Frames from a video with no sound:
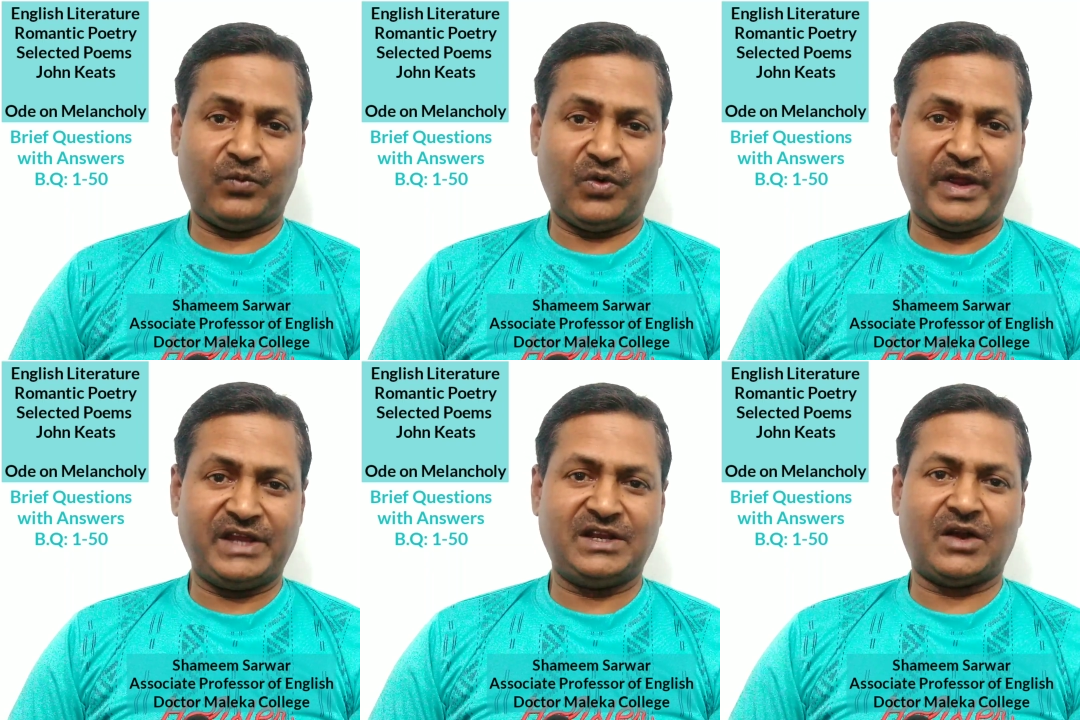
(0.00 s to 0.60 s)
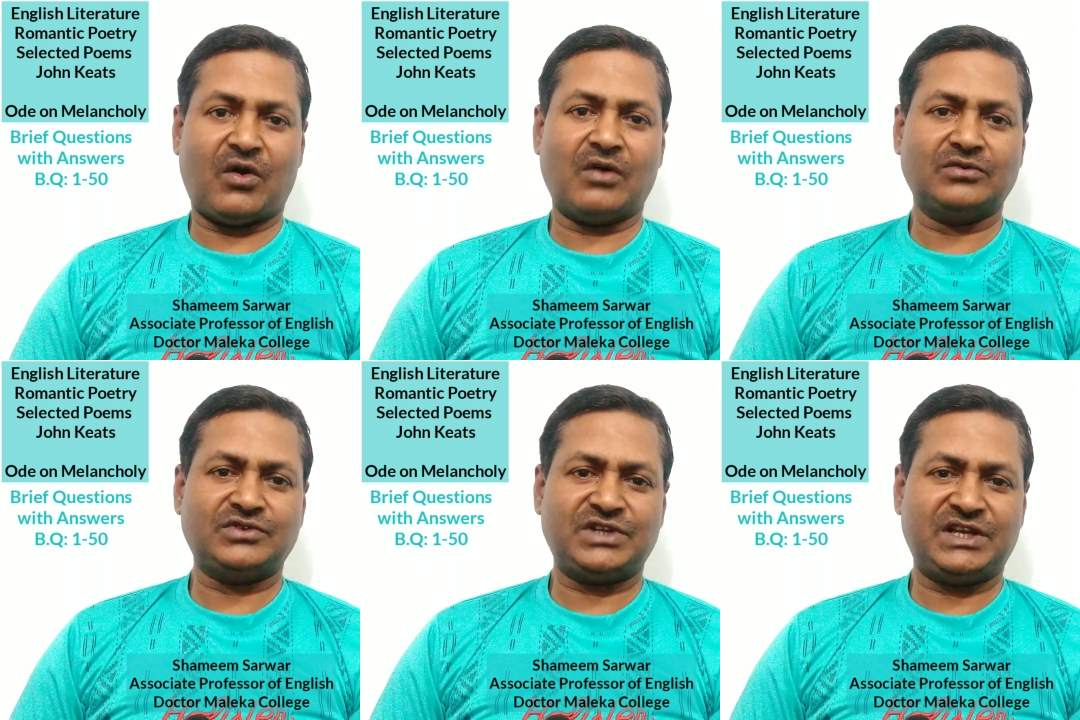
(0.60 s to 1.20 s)
plain
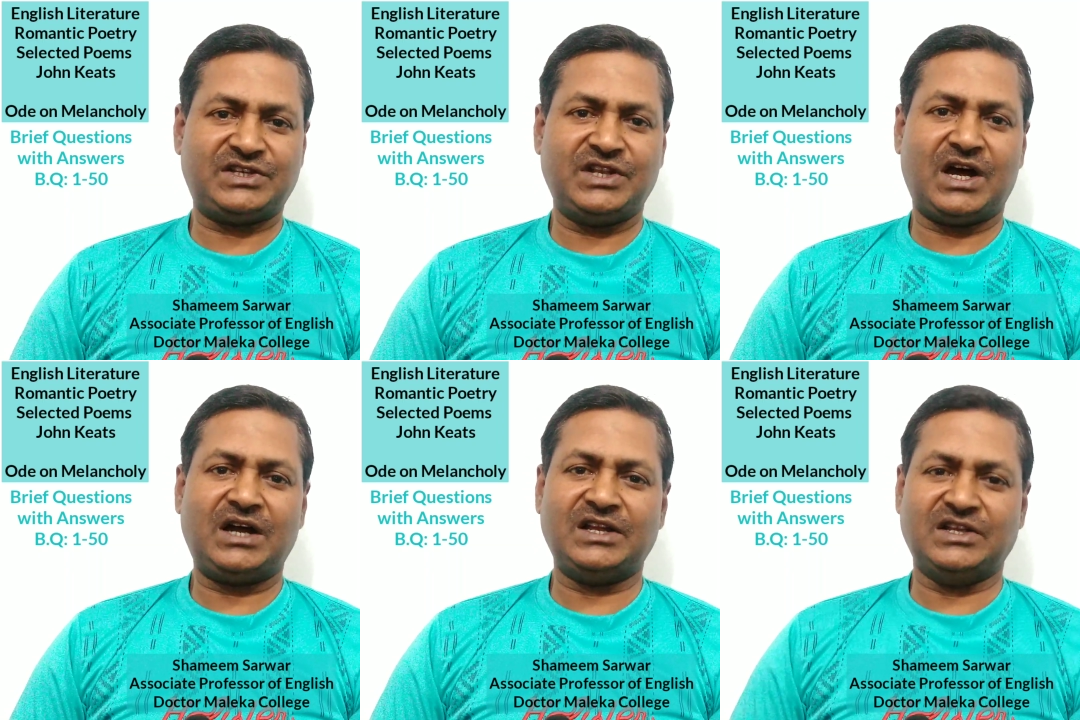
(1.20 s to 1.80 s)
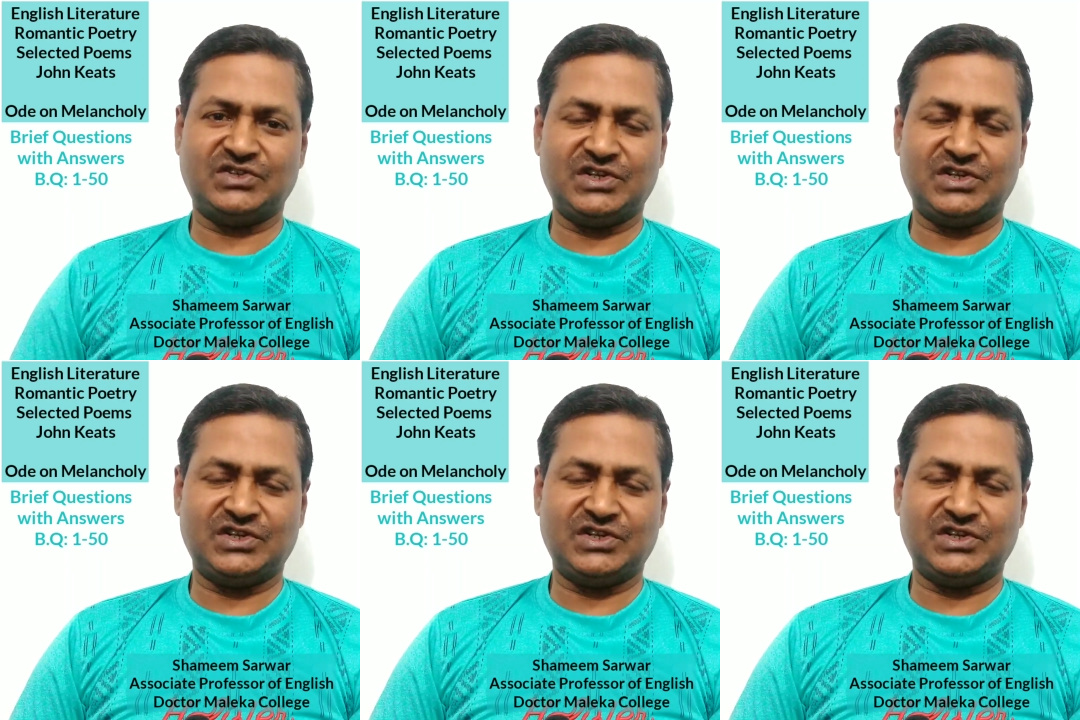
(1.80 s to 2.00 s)
around Etna in